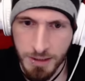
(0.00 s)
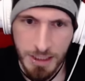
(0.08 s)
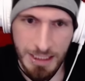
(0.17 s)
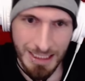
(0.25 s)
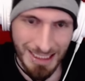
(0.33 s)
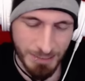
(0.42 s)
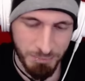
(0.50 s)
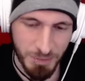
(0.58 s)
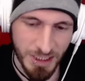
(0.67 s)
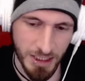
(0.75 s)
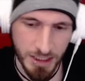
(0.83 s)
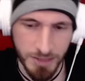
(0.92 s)

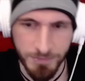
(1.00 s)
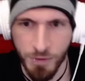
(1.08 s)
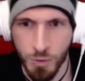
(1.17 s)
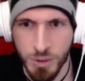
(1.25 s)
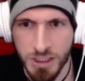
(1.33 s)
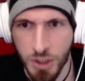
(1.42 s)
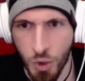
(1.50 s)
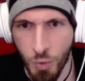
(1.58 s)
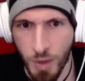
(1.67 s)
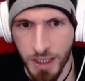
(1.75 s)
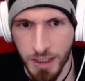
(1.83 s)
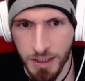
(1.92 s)
speed for
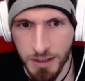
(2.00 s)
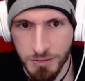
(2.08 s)
TOA.